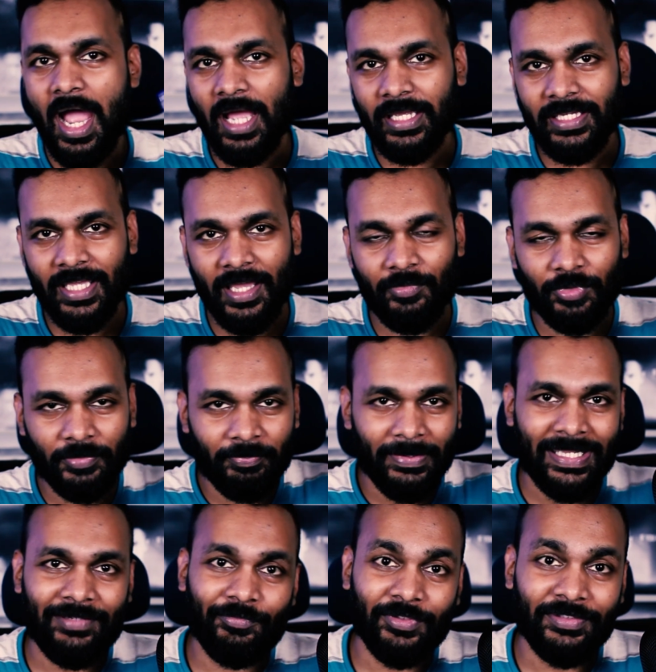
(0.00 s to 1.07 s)
I have a
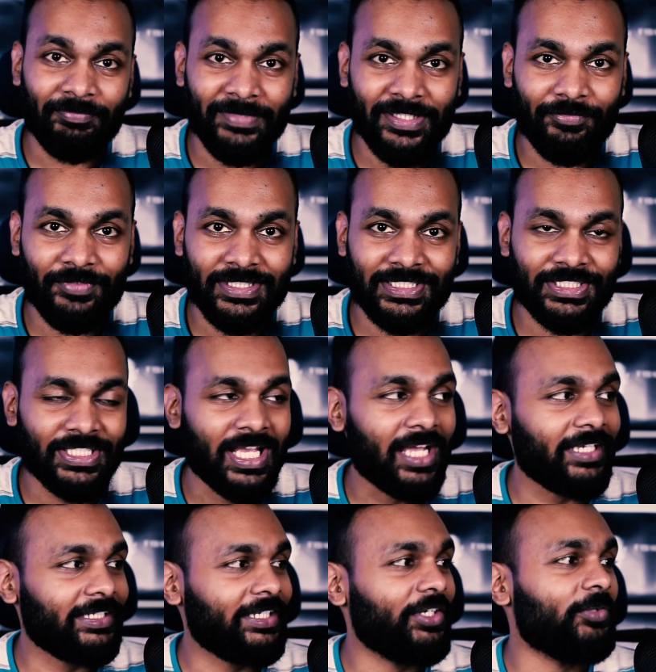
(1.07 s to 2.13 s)
pen with me, which
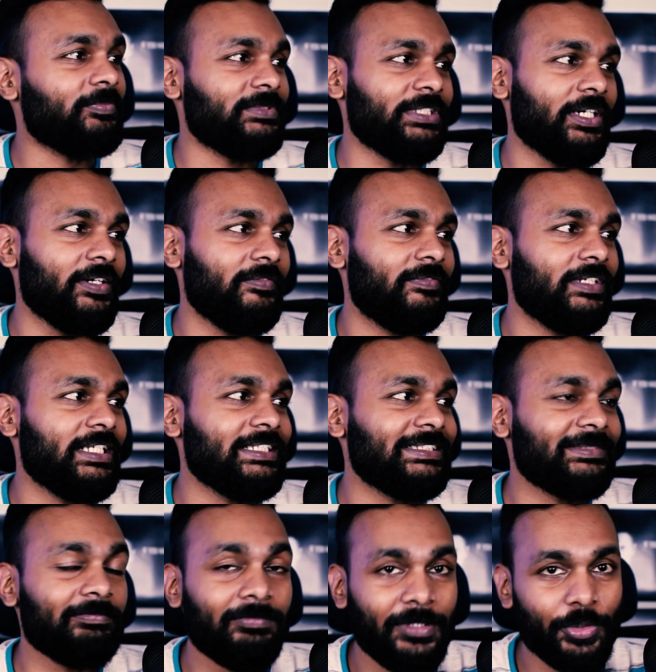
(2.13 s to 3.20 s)
I can observe
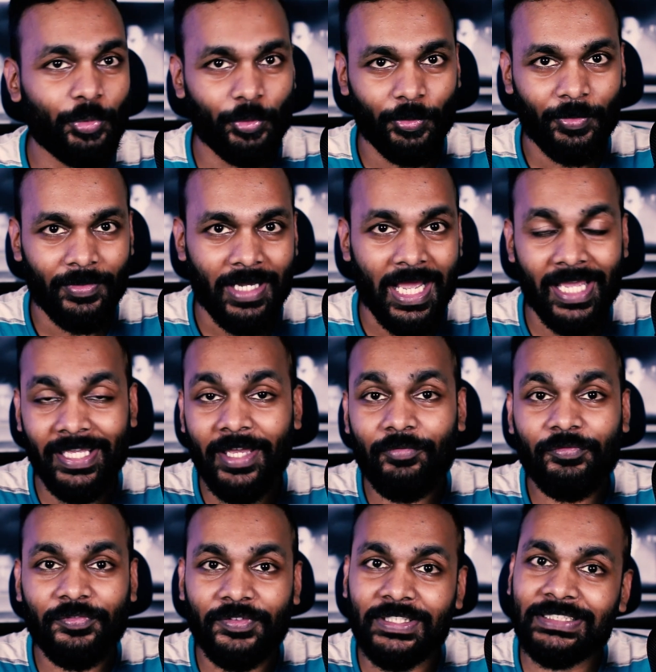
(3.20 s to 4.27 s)
is blue. I
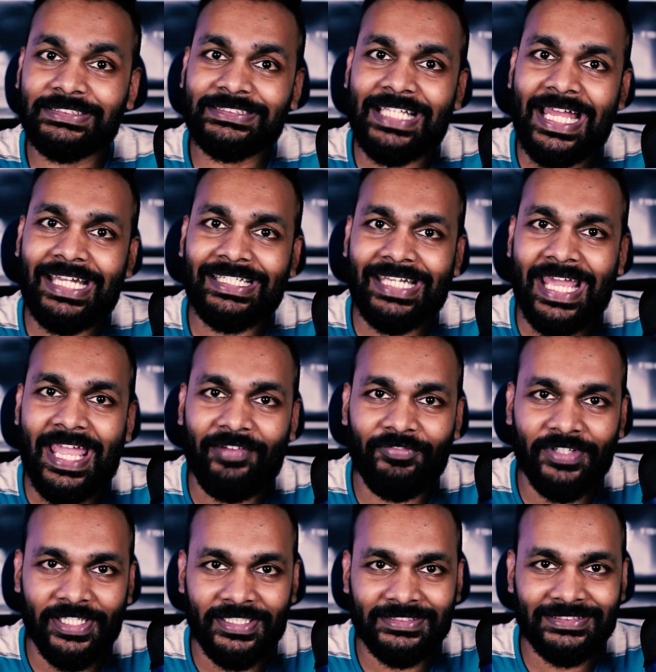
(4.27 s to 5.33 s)
have first-hand
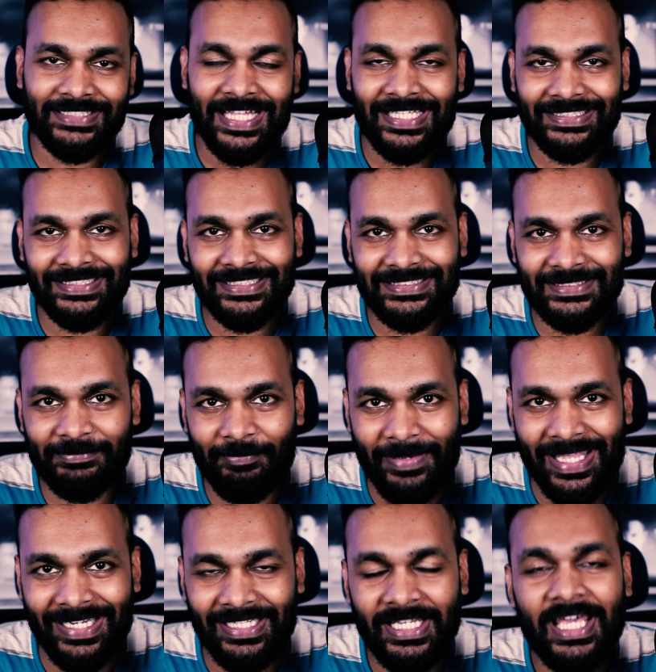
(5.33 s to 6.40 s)
evidence that this
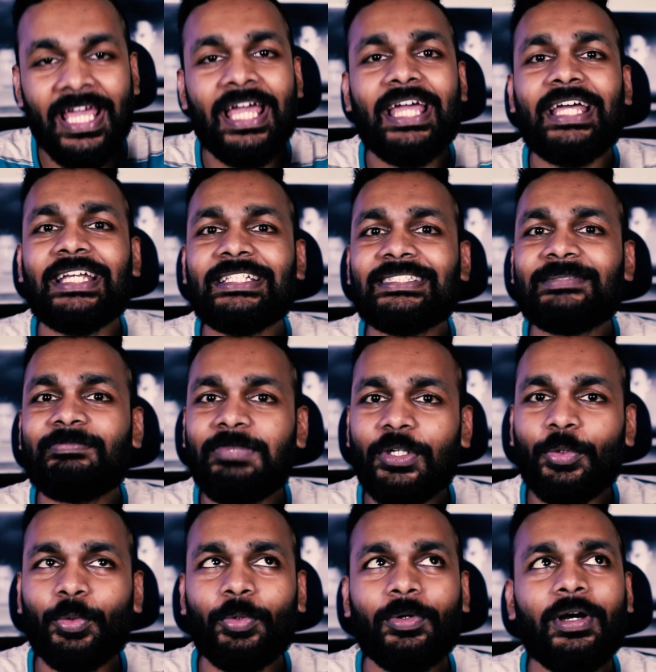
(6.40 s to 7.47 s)
pen is
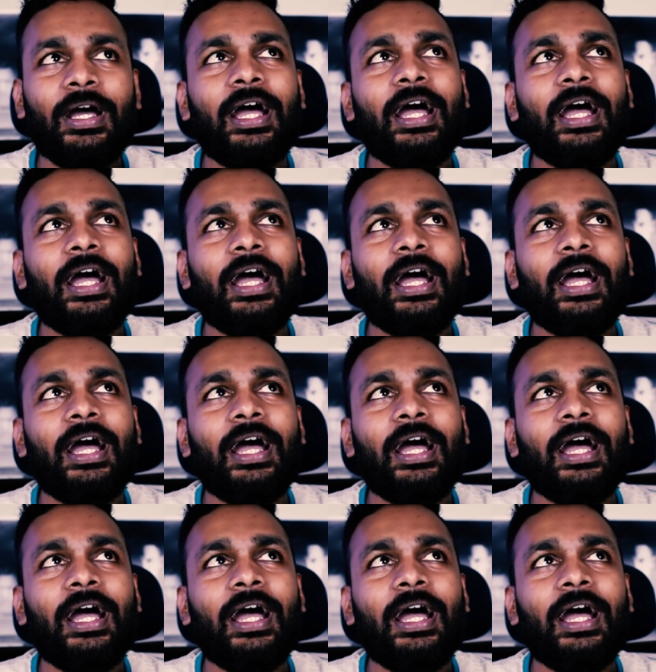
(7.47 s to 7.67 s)
blue.